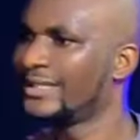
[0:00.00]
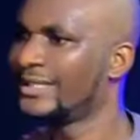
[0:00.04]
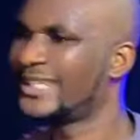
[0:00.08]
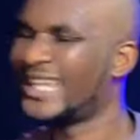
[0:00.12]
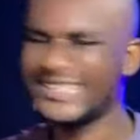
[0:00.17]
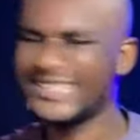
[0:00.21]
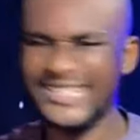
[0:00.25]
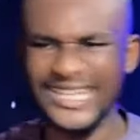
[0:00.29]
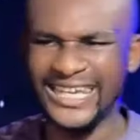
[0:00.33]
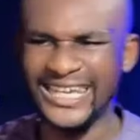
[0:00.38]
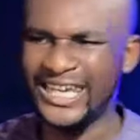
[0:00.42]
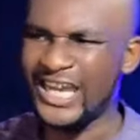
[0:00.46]

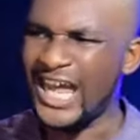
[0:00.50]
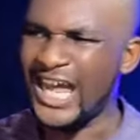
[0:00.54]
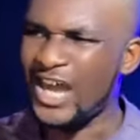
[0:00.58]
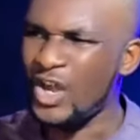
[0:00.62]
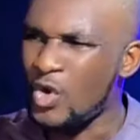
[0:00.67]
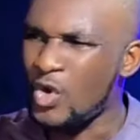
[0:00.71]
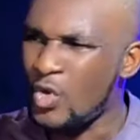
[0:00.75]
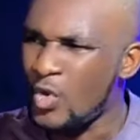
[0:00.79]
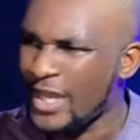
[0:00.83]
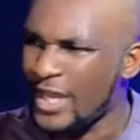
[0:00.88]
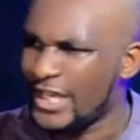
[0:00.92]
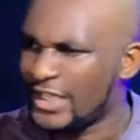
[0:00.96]
There's a
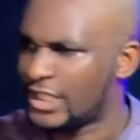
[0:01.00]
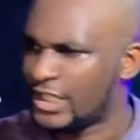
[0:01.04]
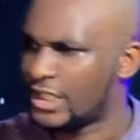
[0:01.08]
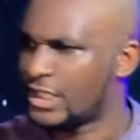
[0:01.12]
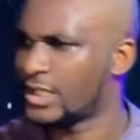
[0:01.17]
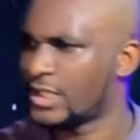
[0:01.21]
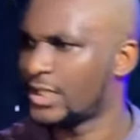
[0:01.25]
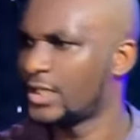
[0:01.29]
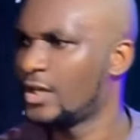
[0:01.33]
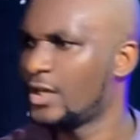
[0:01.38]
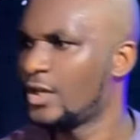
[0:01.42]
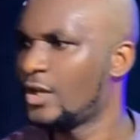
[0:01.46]

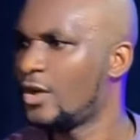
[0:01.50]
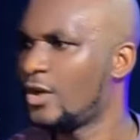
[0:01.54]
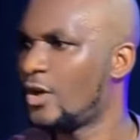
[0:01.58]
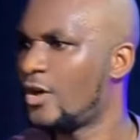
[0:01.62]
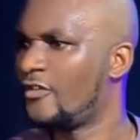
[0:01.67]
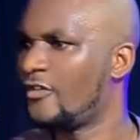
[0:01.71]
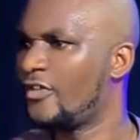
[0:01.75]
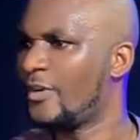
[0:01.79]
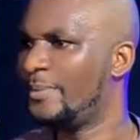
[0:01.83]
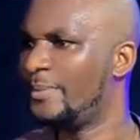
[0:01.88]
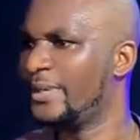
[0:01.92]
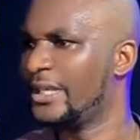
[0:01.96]
language
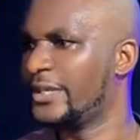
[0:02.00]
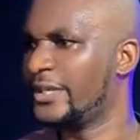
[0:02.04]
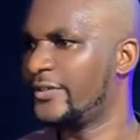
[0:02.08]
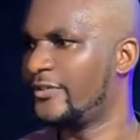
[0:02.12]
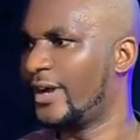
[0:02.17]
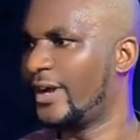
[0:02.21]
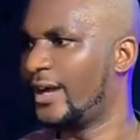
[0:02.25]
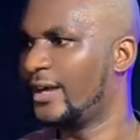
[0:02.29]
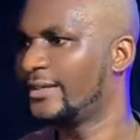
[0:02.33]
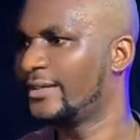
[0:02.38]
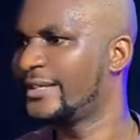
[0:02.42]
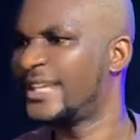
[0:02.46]
of a
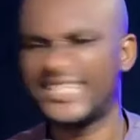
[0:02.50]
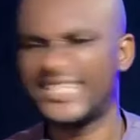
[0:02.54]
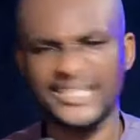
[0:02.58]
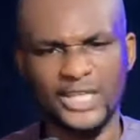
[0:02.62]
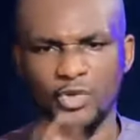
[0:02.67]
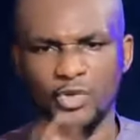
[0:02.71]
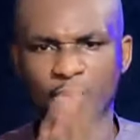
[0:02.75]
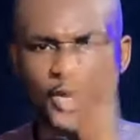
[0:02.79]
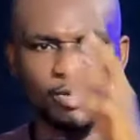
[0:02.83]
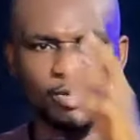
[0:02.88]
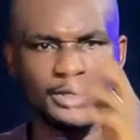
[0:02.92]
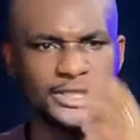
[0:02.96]
believer. There's
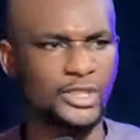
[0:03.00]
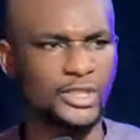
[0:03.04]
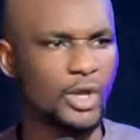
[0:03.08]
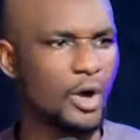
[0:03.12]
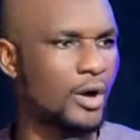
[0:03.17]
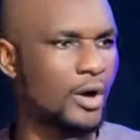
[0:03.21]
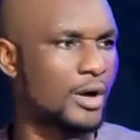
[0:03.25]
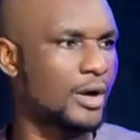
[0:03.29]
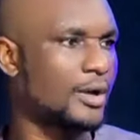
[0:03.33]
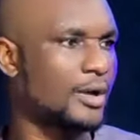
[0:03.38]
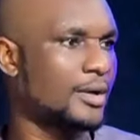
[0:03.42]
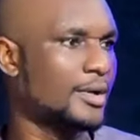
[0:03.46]
a way we
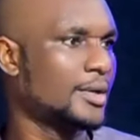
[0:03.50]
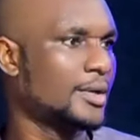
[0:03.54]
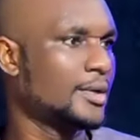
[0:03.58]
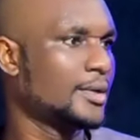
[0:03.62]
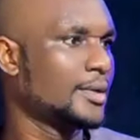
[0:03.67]
talk.